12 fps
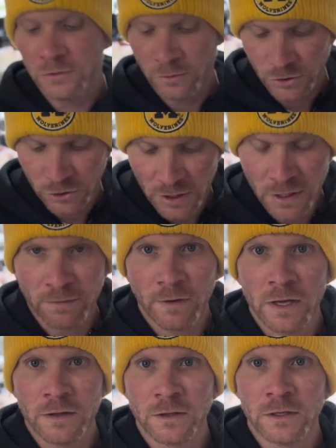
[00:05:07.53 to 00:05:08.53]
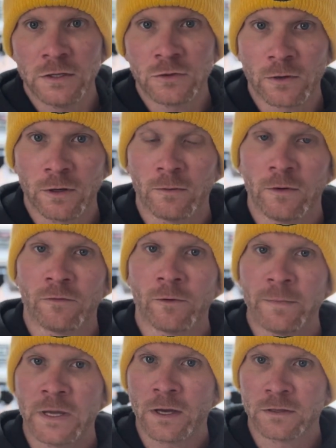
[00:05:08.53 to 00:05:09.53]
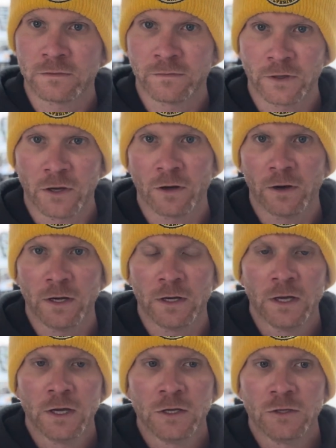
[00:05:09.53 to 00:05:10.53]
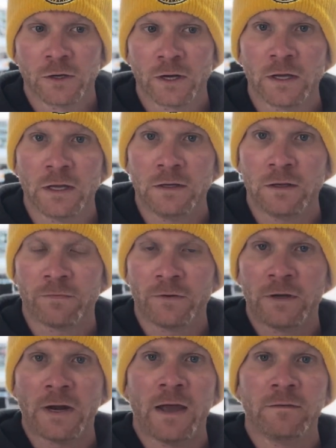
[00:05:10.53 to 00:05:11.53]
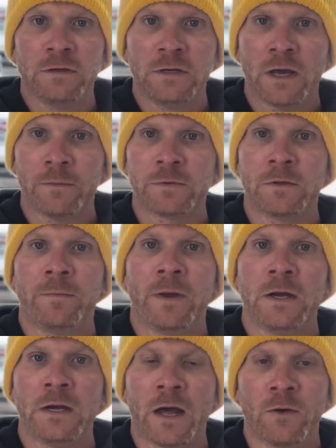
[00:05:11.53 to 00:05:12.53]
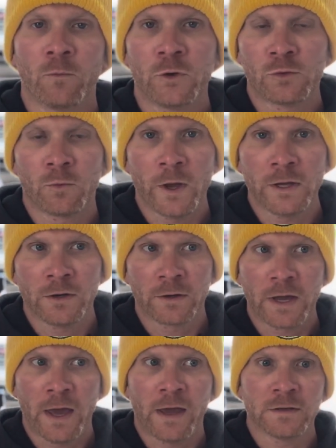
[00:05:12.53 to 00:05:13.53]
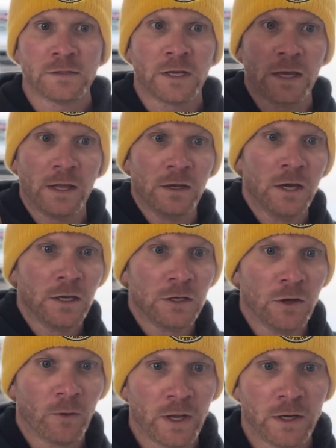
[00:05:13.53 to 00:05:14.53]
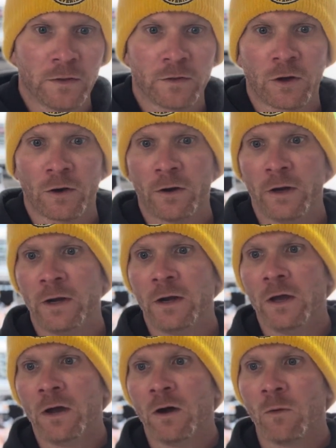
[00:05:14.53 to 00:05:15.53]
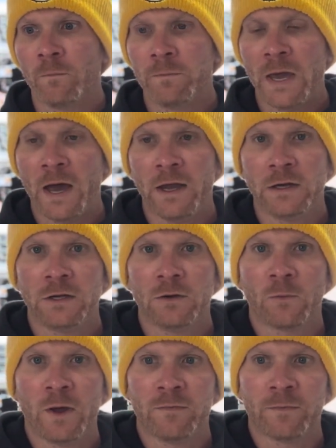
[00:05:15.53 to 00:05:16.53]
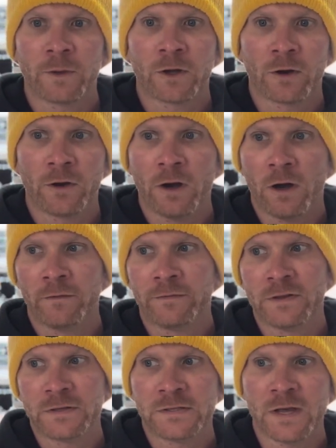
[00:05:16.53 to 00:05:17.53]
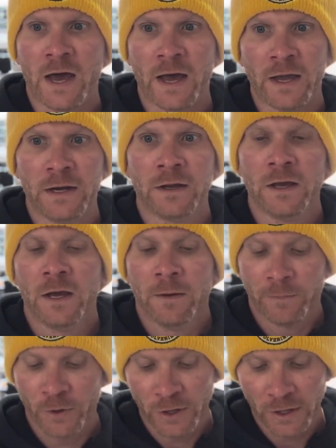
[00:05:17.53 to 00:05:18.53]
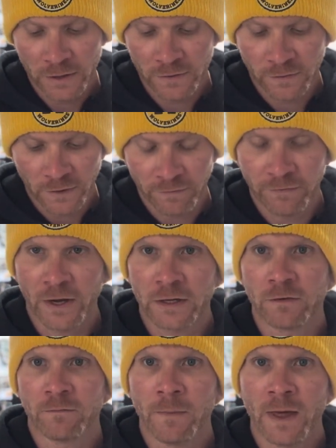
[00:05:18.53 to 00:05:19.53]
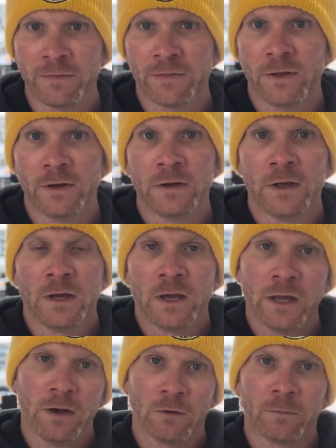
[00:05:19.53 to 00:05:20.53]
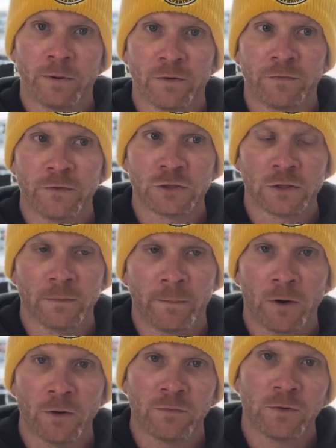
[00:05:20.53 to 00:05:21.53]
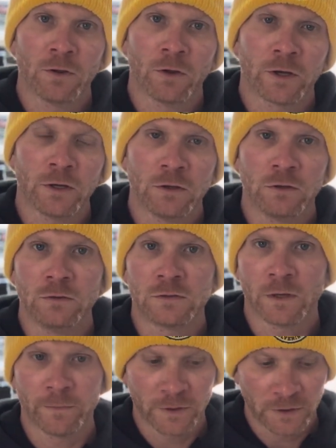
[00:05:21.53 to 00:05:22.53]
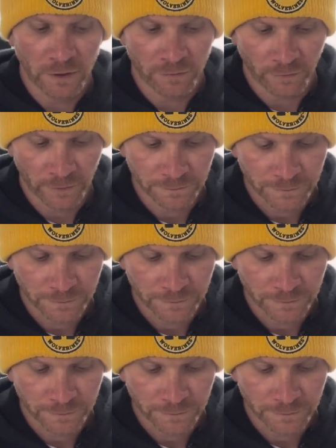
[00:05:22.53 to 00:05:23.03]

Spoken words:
to achieve in the Detroit River because of the current. You're going to get different diving depths depending on which way you're casting it, you know, into the current, behind you, away from the current, off to the side. But it is an effective method, and it'll put fish in the boat if you're looking to do something different.